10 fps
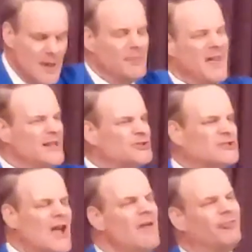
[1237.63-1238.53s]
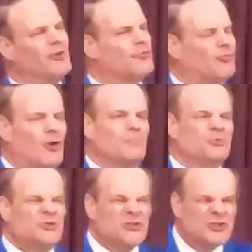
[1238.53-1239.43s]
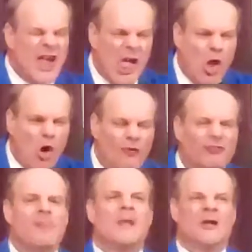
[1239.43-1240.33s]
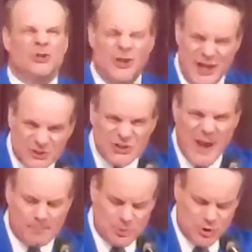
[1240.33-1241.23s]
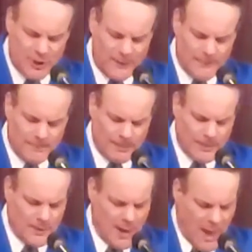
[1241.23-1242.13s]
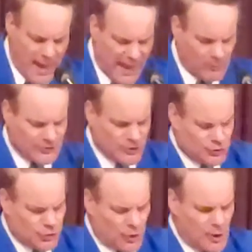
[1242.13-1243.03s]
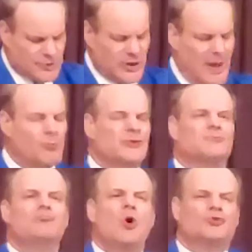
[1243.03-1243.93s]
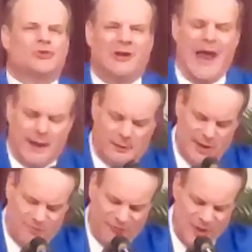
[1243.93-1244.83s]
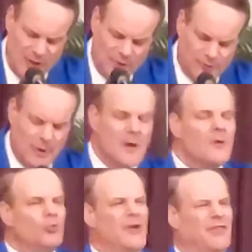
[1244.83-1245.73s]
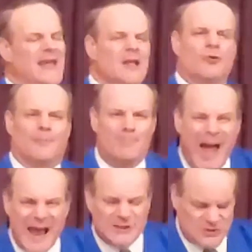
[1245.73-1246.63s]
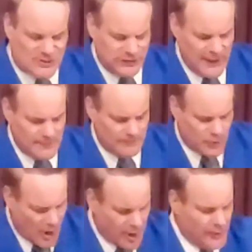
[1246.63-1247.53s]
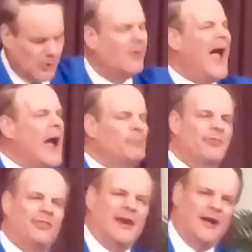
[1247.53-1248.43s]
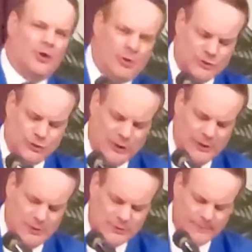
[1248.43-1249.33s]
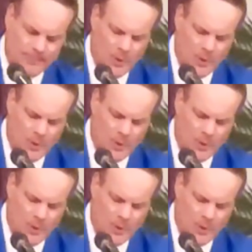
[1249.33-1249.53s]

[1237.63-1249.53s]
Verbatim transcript: They suffered from self deception. It was a church that was most likely filled with either backslidden, carnal, apathetic Christians